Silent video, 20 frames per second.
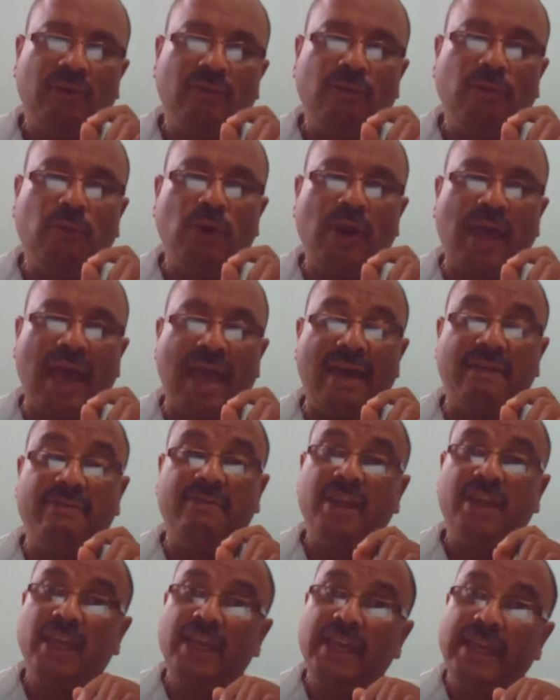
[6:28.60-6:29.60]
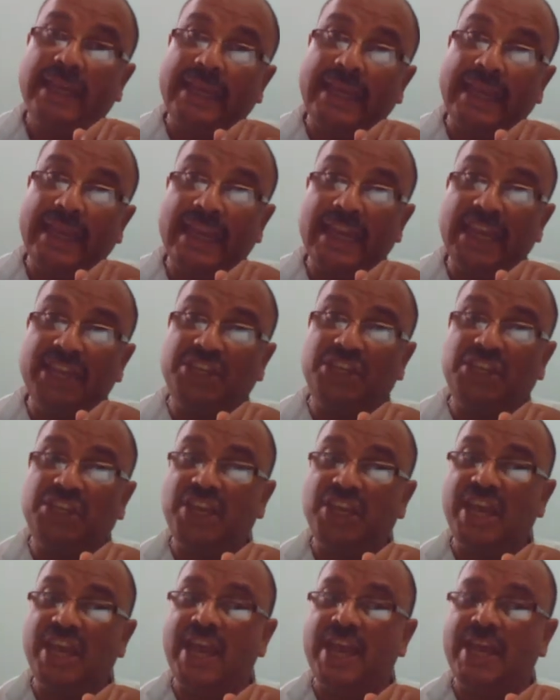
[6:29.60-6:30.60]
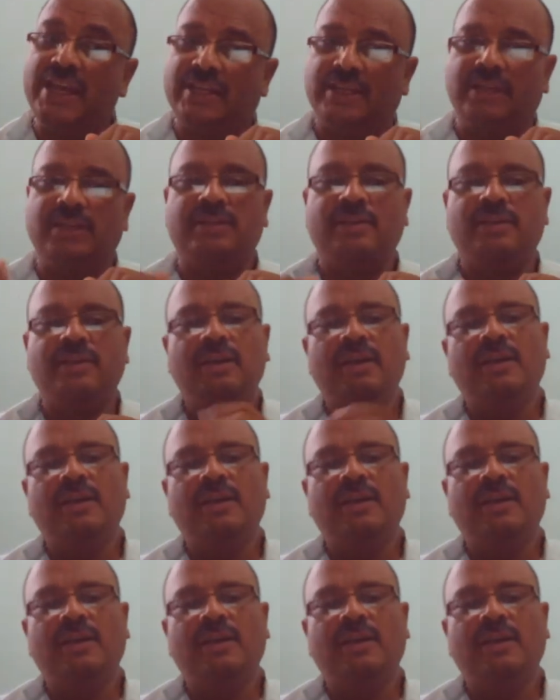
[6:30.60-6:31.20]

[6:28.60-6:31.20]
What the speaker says: would have initiated